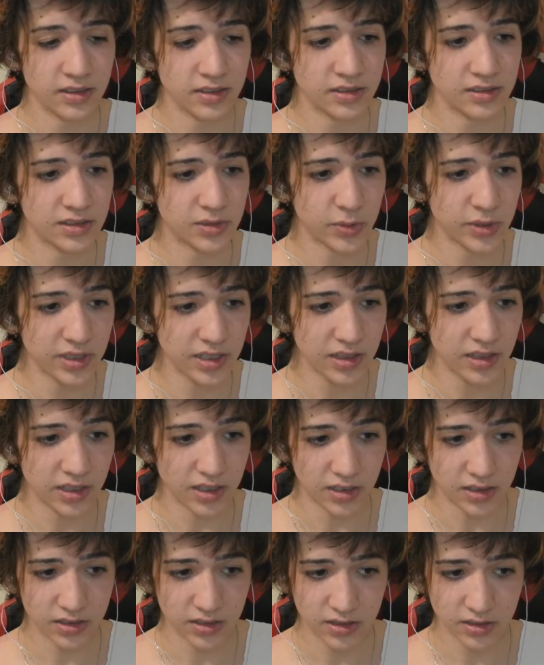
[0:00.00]
It's really
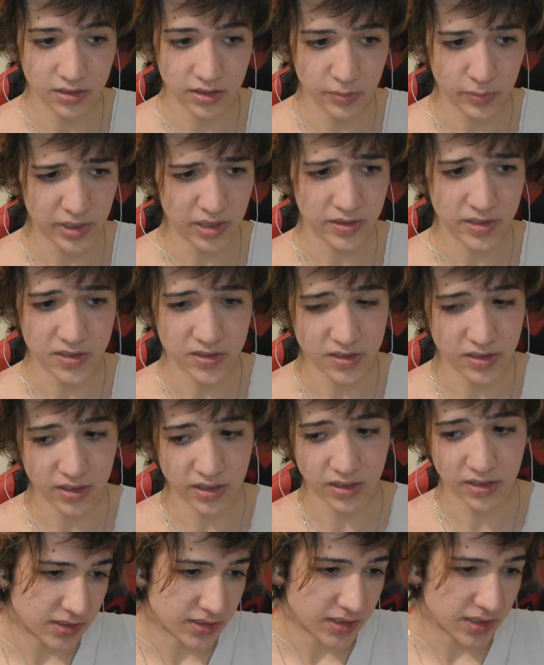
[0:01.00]
like, you can barely see
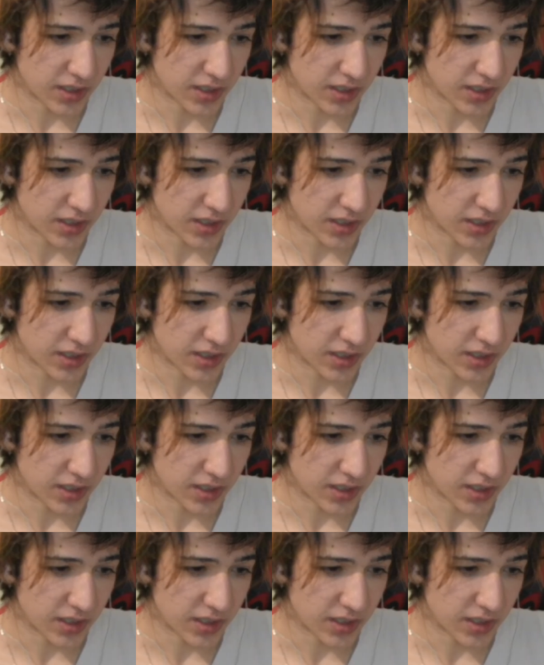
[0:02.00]
it.